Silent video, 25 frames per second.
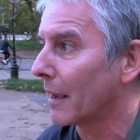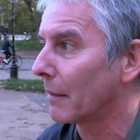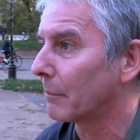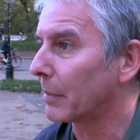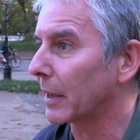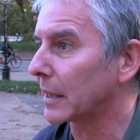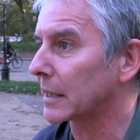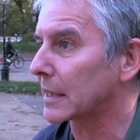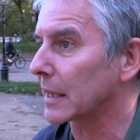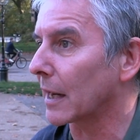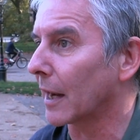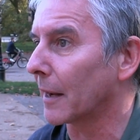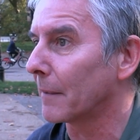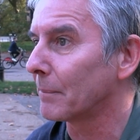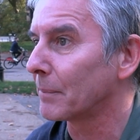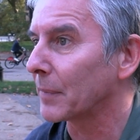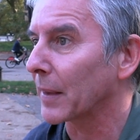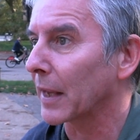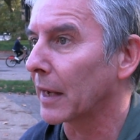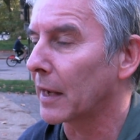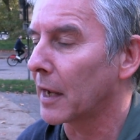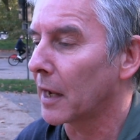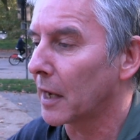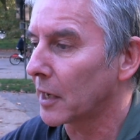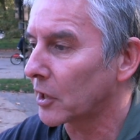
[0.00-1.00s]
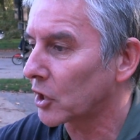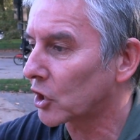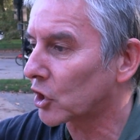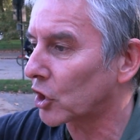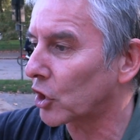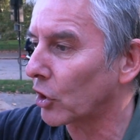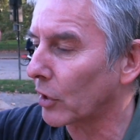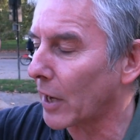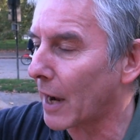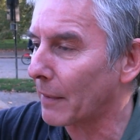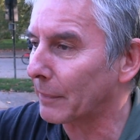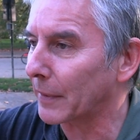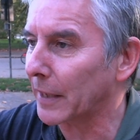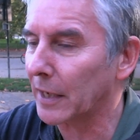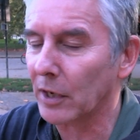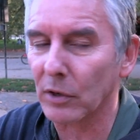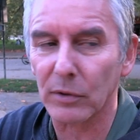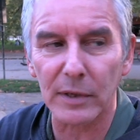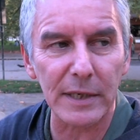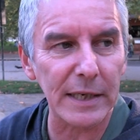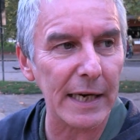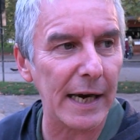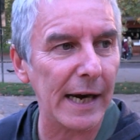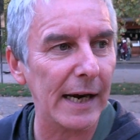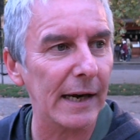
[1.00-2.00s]
But shook up the
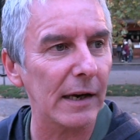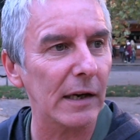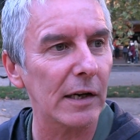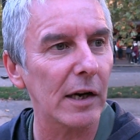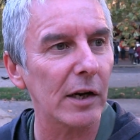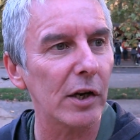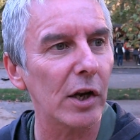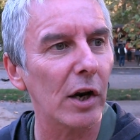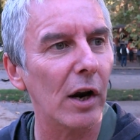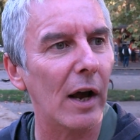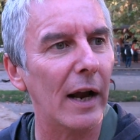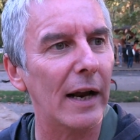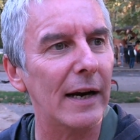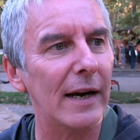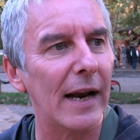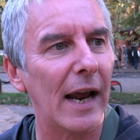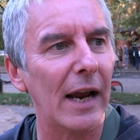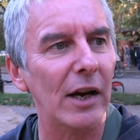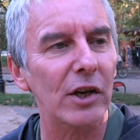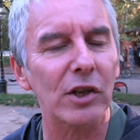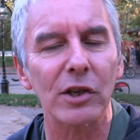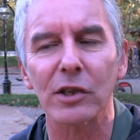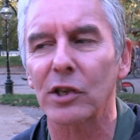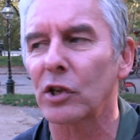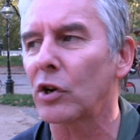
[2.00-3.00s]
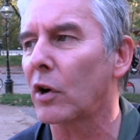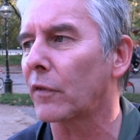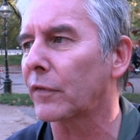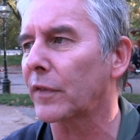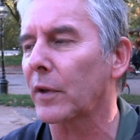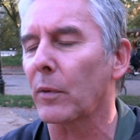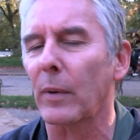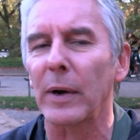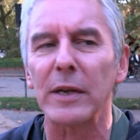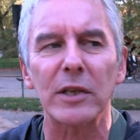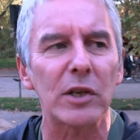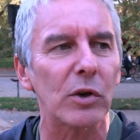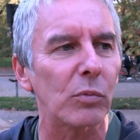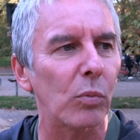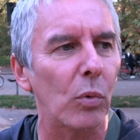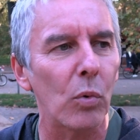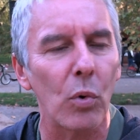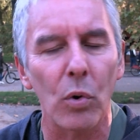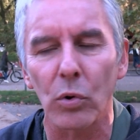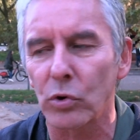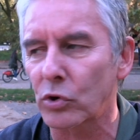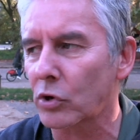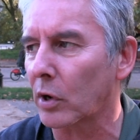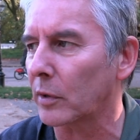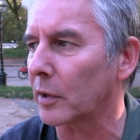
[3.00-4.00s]
little tin in the United Nations, and off they went to
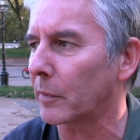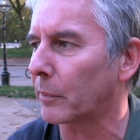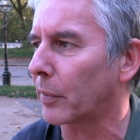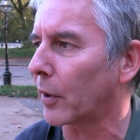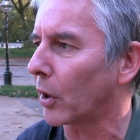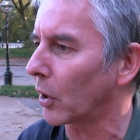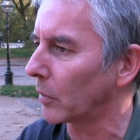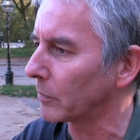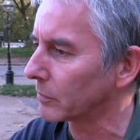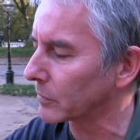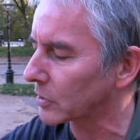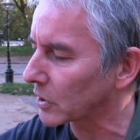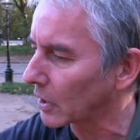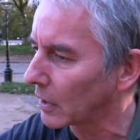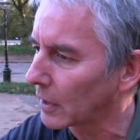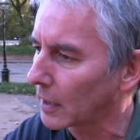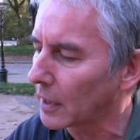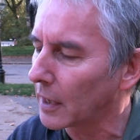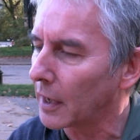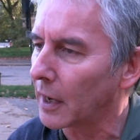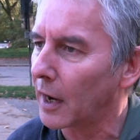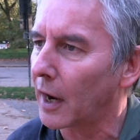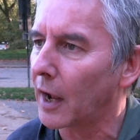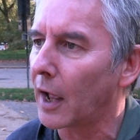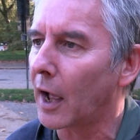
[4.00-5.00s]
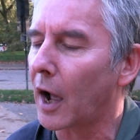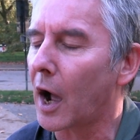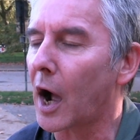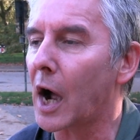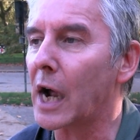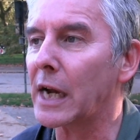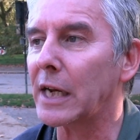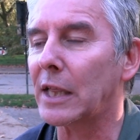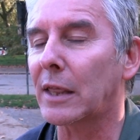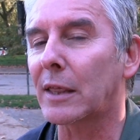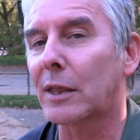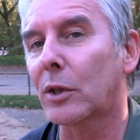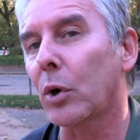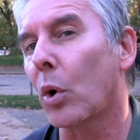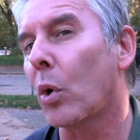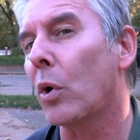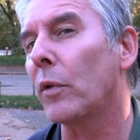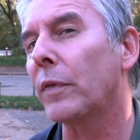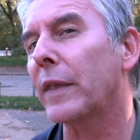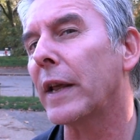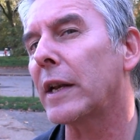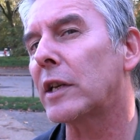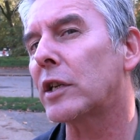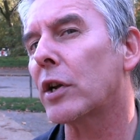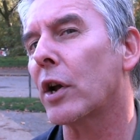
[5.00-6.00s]
war, dropped the bombs. I
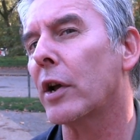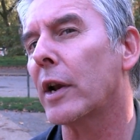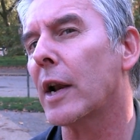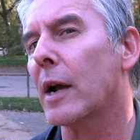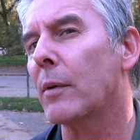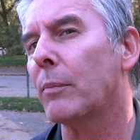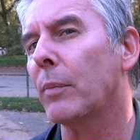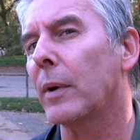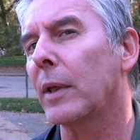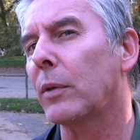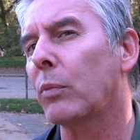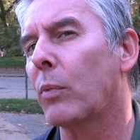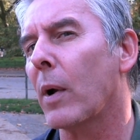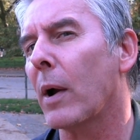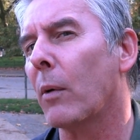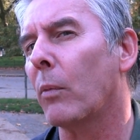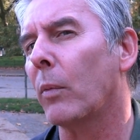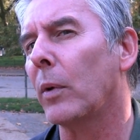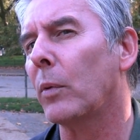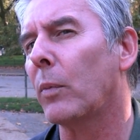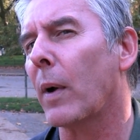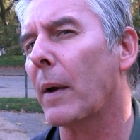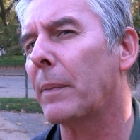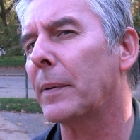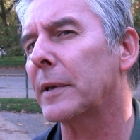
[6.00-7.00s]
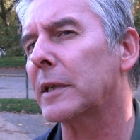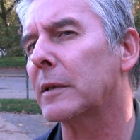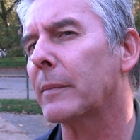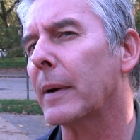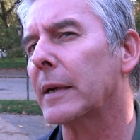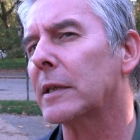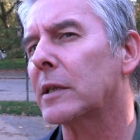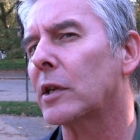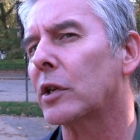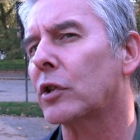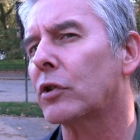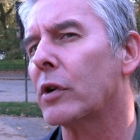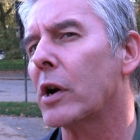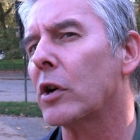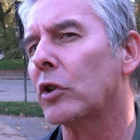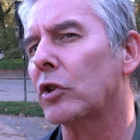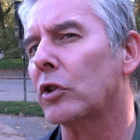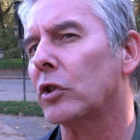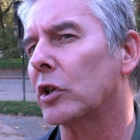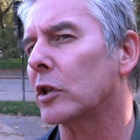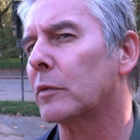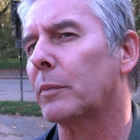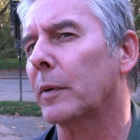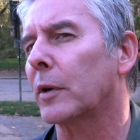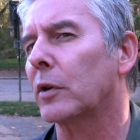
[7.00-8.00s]
thought they'd turn up with weapons of mass
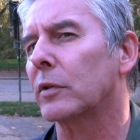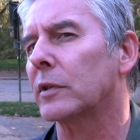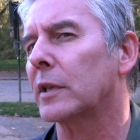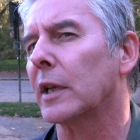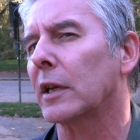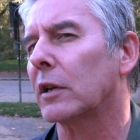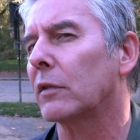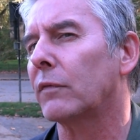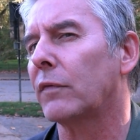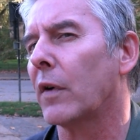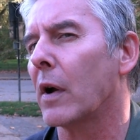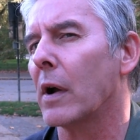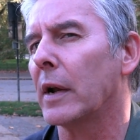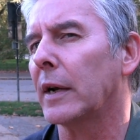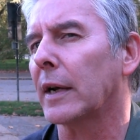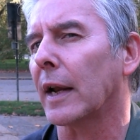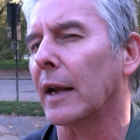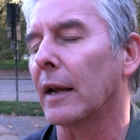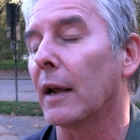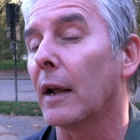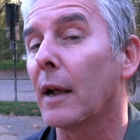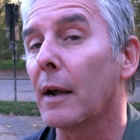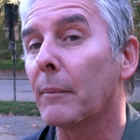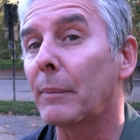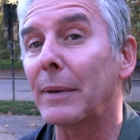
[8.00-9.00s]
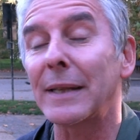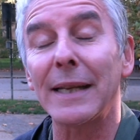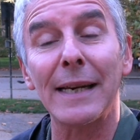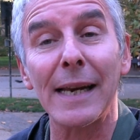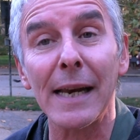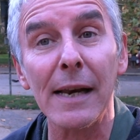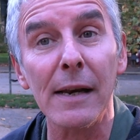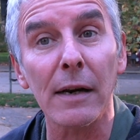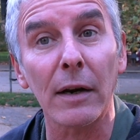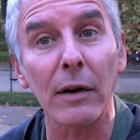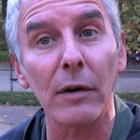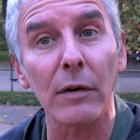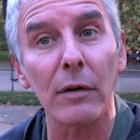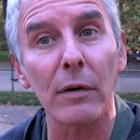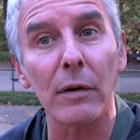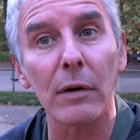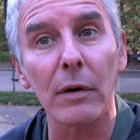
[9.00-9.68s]
destruction just because they could find it, but they didn't.